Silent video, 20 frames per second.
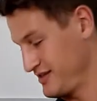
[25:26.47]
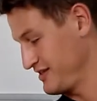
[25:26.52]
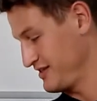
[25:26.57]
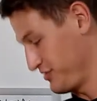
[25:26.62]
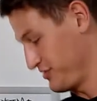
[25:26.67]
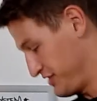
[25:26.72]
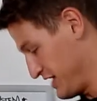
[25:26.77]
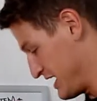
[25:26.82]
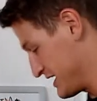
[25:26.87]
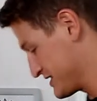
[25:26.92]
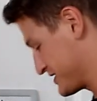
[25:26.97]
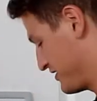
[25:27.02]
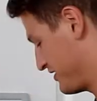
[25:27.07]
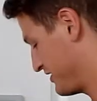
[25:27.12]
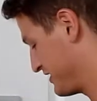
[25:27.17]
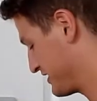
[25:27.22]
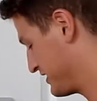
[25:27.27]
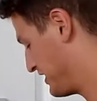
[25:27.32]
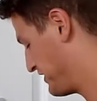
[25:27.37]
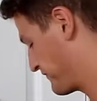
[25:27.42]
that's all
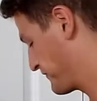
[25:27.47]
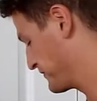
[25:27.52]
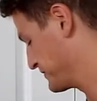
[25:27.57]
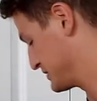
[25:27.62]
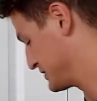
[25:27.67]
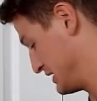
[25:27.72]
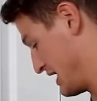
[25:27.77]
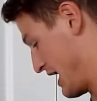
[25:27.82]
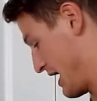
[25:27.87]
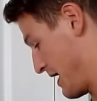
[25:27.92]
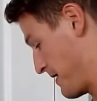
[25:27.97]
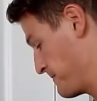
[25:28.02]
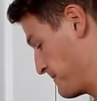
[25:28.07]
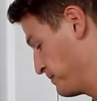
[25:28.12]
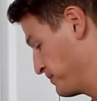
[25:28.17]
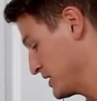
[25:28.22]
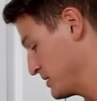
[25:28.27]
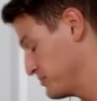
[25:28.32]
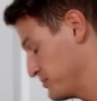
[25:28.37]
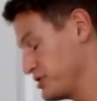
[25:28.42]
I got for today.
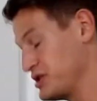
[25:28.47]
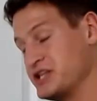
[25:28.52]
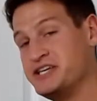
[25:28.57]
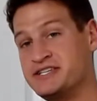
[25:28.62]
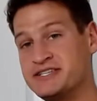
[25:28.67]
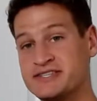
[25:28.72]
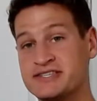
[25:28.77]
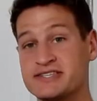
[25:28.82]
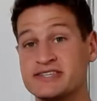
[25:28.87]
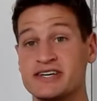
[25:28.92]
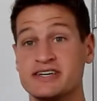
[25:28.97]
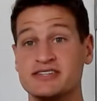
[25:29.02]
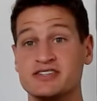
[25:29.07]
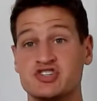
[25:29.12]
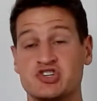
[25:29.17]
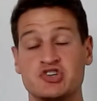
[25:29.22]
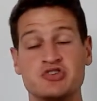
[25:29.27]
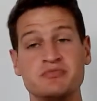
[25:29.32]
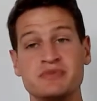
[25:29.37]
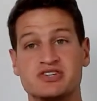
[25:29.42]
Please
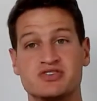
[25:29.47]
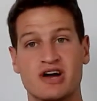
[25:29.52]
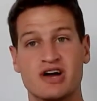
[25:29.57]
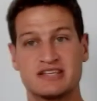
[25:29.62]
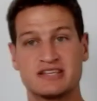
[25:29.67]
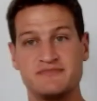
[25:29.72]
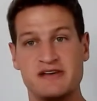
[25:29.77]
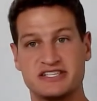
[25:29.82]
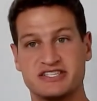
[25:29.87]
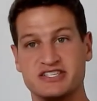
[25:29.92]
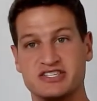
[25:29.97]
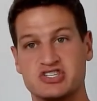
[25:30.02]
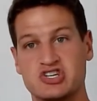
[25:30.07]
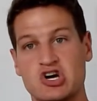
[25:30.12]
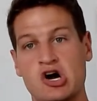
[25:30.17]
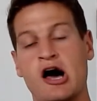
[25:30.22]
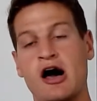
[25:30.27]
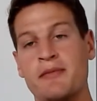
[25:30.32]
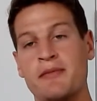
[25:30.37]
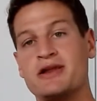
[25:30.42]
shoot me a direct message,
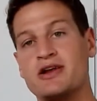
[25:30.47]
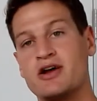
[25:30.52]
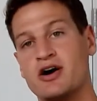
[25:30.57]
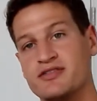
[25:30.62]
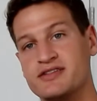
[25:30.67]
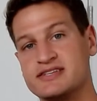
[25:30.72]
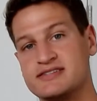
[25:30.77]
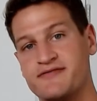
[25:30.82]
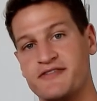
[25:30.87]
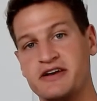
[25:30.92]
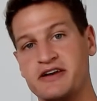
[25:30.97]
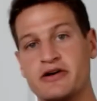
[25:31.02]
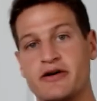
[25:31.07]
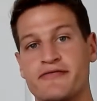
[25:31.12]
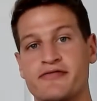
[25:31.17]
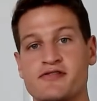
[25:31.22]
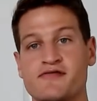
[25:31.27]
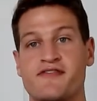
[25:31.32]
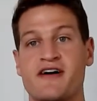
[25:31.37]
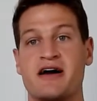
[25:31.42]
comment on this video
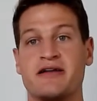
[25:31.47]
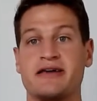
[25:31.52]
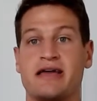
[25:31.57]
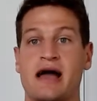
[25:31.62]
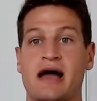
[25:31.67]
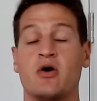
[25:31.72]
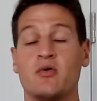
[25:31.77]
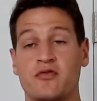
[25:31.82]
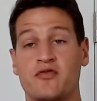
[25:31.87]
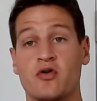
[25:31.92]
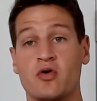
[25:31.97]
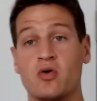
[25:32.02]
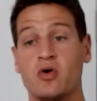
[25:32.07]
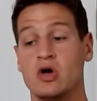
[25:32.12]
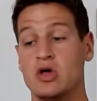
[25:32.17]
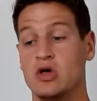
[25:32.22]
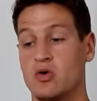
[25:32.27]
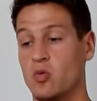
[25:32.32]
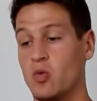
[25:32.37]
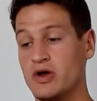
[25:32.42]
if you found it helpful,
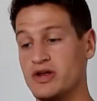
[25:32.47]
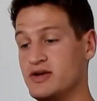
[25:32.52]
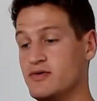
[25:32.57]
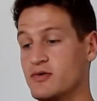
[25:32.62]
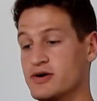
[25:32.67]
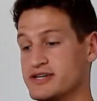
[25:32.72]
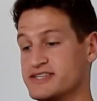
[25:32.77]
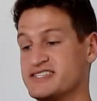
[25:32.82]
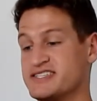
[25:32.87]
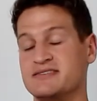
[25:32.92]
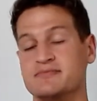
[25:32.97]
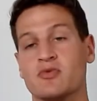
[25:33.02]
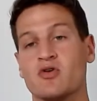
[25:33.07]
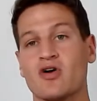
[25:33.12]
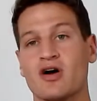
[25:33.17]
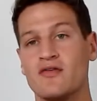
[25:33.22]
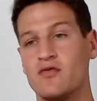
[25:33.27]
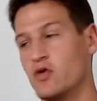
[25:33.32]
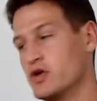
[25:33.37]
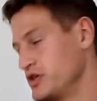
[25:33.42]
what you want to see
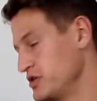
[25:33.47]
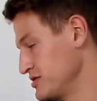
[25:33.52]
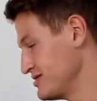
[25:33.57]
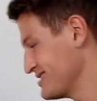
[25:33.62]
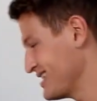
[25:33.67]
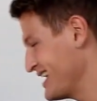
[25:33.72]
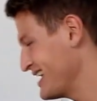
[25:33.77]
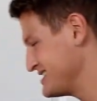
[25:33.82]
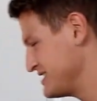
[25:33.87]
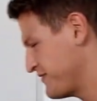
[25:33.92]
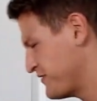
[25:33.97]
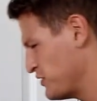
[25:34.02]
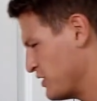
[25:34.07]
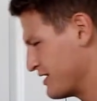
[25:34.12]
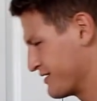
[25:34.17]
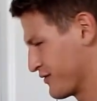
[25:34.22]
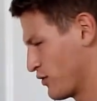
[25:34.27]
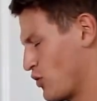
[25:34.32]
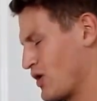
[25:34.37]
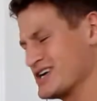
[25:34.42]
more of, what you liked. If you
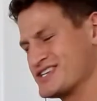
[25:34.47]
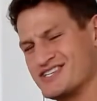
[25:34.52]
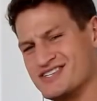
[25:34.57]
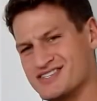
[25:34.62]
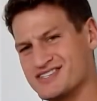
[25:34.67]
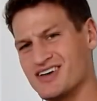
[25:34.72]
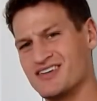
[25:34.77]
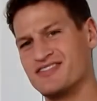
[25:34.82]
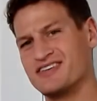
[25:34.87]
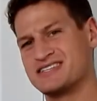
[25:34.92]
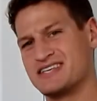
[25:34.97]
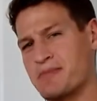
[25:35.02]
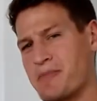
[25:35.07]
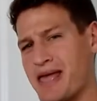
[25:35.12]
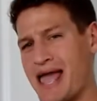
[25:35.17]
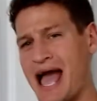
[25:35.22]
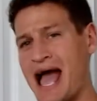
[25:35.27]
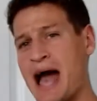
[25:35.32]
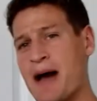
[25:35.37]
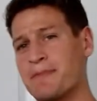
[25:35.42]
had questions on this, I'd be
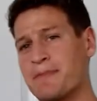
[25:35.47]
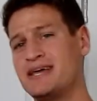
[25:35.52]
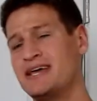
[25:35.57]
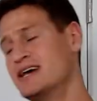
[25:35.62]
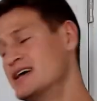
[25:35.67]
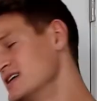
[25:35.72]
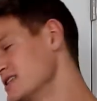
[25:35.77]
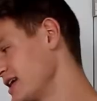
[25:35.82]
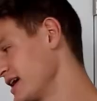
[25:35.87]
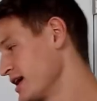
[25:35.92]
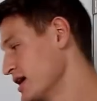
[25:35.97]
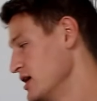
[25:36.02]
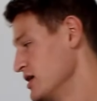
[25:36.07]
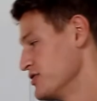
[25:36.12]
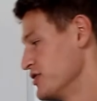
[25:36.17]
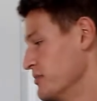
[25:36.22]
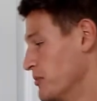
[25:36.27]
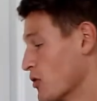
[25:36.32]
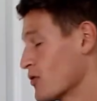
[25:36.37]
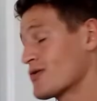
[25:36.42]
happy. Like,
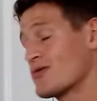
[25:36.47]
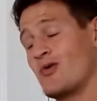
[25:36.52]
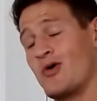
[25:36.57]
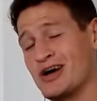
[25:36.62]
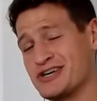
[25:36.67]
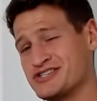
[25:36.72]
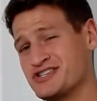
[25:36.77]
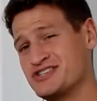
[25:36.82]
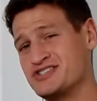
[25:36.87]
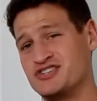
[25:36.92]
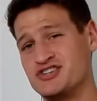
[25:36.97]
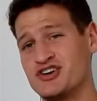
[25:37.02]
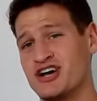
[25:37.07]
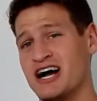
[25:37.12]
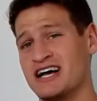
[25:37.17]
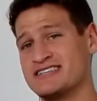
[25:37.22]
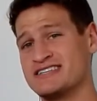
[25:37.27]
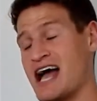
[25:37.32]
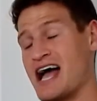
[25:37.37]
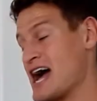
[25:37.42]
the more questions you
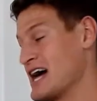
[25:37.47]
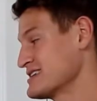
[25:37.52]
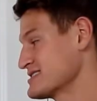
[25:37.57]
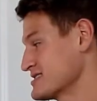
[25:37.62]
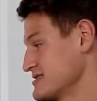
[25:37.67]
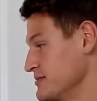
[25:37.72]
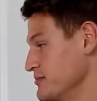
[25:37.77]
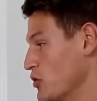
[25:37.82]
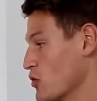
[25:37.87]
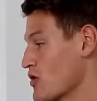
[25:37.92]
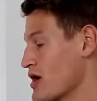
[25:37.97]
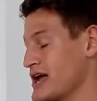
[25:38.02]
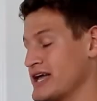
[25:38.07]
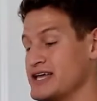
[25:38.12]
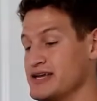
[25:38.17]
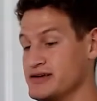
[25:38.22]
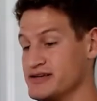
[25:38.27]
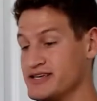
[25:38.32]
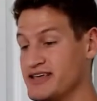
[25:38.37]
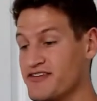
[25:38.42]
guys ask, the more I
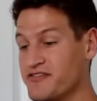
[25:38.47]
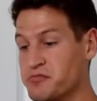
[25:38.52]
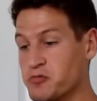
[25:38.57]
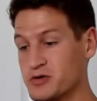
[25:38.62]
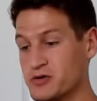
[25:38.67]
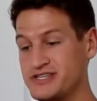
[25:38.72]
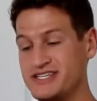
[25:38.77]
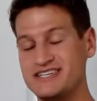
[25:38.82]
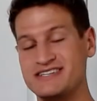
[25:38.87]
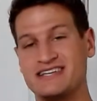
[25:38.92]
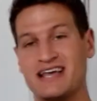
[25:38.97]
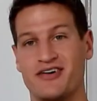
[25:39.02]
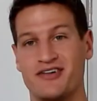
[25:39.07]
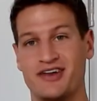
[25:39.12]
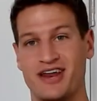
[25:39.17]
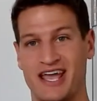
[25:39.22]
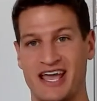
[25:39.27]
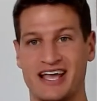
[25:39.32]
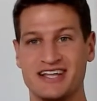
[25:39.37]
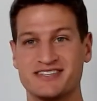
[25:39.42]
can give more
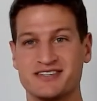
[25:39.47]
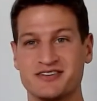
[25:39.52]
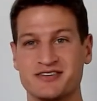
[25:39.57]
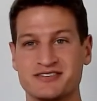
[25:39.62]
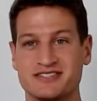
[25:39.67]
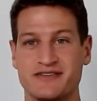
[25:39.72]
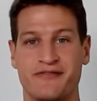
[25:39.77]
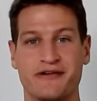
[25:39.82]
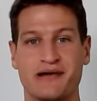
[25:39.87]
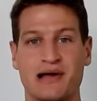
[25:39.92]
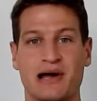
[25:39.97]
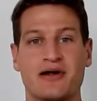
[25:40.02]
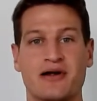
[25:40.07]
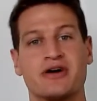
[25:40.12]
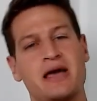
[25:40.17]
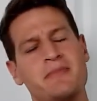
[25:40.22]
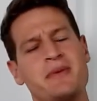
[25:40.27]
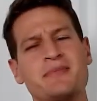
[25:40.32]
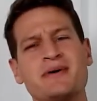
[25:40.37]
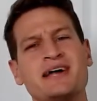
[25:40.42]
detailed answers to figure out,
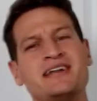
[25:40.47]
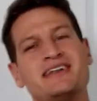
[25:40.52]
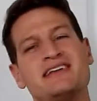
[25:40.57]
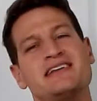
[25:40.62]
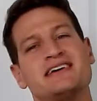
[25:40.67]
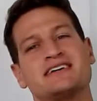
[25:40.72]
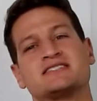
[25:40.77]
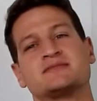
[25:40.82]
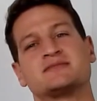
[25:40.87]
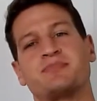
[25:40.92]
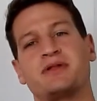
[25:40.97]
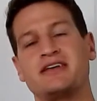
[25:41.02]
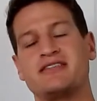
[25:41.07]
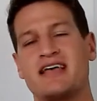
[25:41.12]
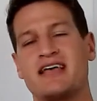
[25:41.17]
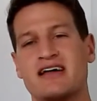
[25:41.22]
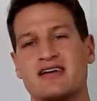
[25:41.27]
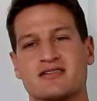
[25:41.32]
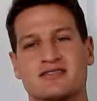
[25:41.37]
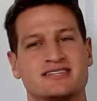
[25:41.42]
okay, maybe I didn't explain
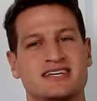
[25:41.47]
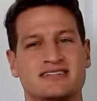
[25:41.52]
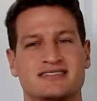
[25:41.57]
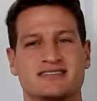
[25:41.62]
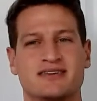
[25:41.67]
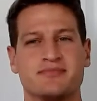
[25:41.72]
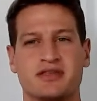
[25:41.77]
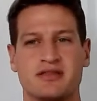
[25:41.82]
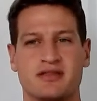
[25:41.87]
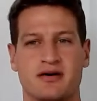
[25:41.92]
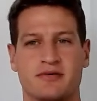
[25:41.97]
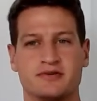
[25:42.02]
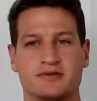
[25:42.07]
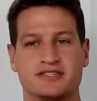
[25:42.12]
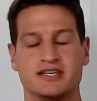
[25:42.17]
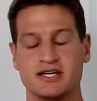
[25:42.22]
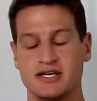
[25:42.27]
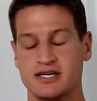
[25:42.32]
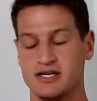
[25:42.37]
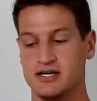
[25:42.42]
that or said something that
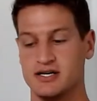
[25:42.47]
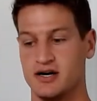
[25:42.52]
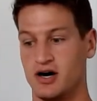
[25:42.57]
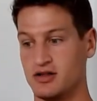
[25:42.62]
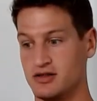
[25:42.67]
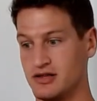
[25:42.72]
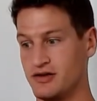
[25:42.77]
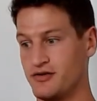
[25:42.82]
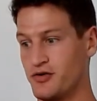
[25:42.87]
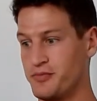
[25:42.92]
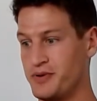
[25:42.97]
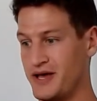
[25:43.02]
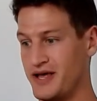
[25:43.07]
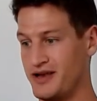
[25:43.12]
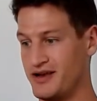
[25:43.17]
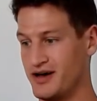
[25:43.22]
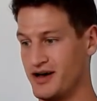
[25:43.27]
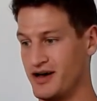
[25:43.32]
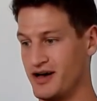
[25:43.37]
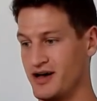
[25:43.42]
was a little
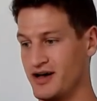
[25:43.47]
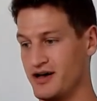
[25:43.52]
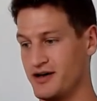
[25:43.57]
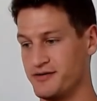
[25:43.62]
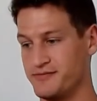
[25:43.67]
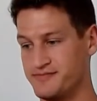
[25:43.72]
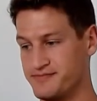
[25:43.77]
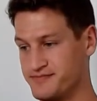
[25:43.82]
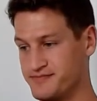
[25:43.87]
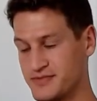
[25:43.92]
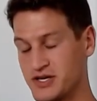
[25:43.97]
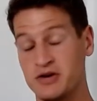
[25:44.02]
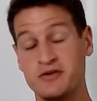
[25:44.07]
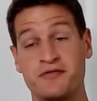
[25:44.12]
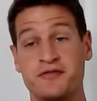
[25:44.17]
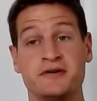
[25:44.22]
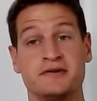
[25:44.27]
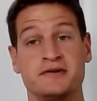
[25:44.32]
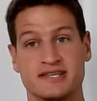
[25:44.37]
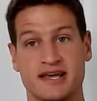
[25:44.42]
bit
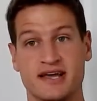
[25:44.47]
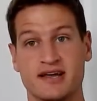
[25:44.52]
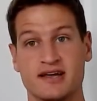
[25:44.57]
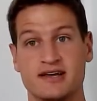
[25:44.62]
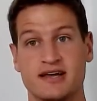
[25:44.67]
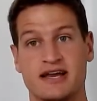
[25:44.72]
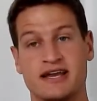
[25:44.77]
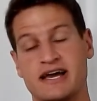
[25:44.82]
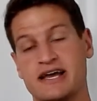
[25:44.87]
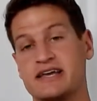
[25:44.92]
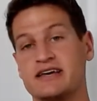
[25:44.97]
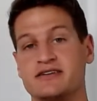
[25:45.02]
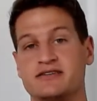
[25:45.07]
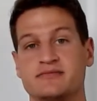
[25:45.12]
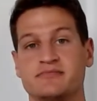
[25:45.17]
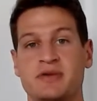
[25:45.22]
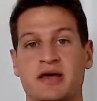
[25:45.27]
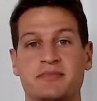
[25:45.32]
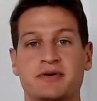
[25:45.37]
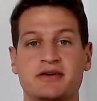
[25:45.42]
confusing, and
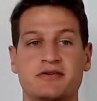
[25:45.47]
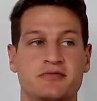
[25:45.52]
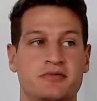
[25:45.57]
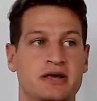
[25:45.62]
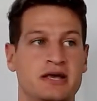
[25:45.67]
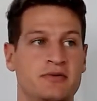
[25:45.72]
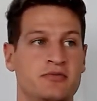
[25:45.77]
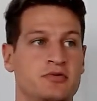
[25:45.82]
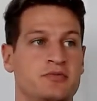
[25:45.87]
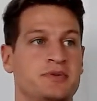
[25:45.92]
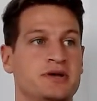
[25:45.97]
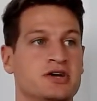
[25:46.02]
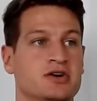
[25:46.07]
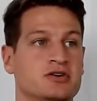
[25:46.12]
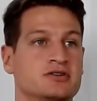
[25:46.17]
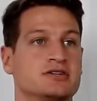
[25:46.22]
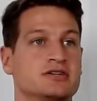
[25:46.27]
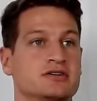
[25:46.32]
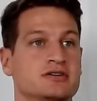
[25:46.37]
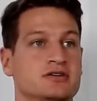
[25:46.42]
maybe it would be
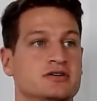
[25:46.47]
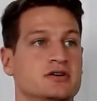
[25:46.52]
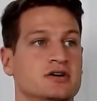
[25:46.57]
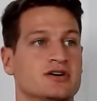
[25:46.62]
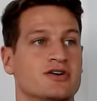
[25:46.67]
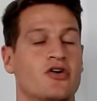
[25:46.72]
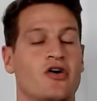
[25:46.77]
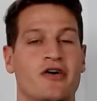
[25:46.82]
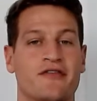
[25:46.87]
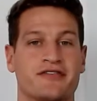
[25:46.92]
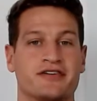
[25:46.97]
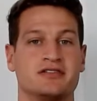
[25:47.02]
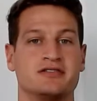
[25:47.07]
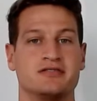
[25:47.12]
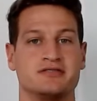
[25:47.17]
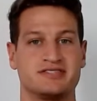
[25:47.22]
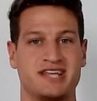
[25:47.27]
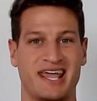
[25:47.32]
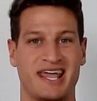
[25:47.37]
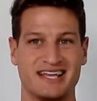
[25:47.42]
good to go off on a
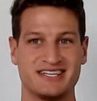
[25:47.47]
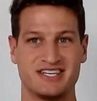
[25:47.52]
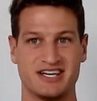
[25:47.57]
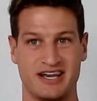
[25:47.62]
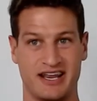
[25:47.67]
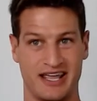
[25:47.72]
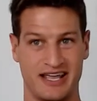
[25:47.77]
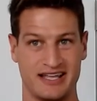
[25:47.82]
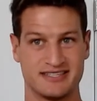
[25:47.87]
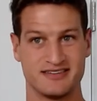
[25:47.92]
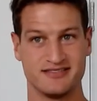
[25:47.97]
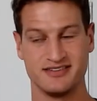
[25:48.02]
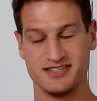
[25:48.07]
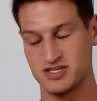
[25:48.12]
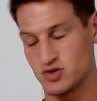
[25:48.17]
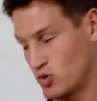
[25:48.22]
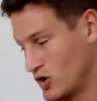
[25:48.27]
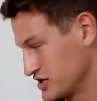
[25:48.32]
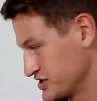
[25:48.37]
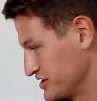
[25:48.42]
little tangent and answer these
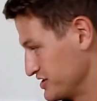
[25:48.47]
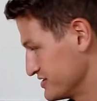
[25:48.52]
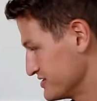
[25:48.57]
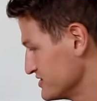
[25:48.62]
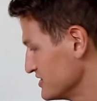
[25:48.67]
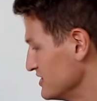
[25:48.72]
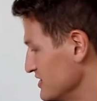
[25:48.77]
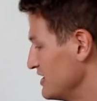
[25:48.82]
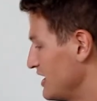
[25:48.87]
questions.